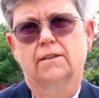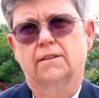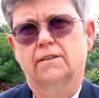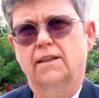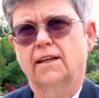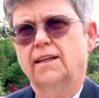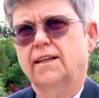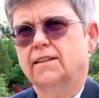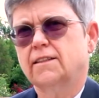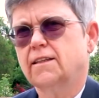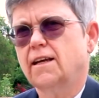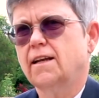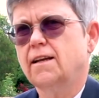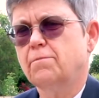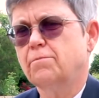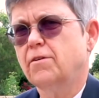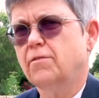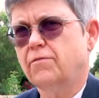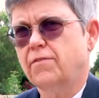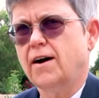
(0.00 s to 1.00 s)
Then he set
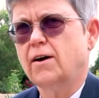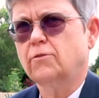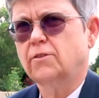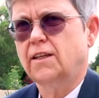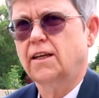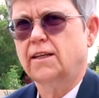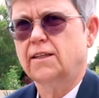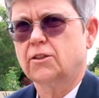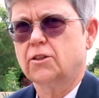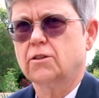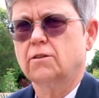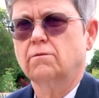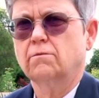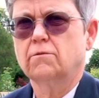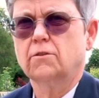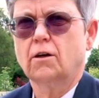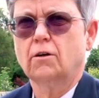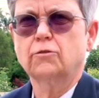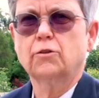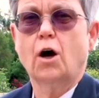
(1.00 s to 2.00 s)
up a foundation
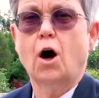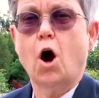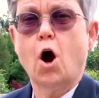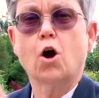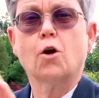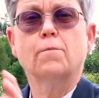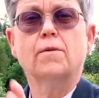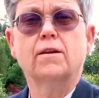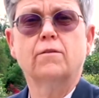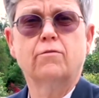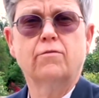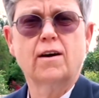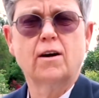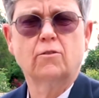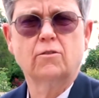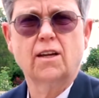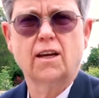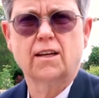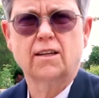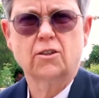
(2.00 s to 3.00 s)
called the Harmon
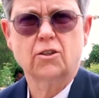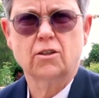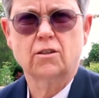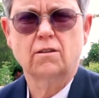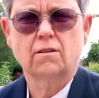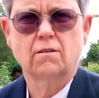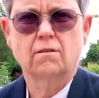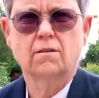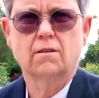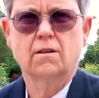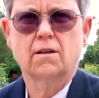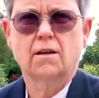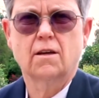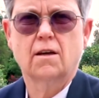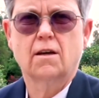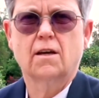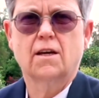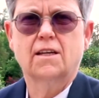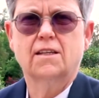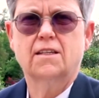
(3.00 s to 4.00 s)
Foundation
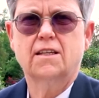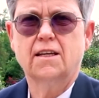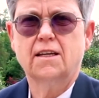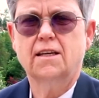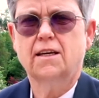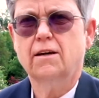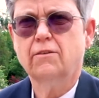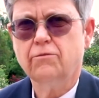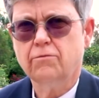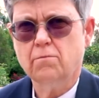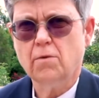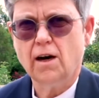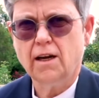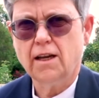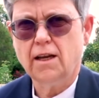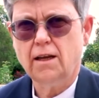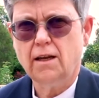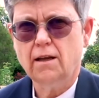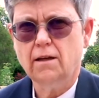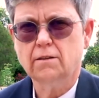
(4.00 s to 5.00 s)
to give
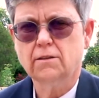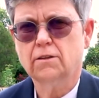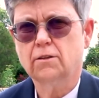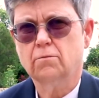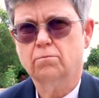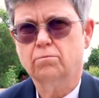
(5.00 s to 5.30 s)
money to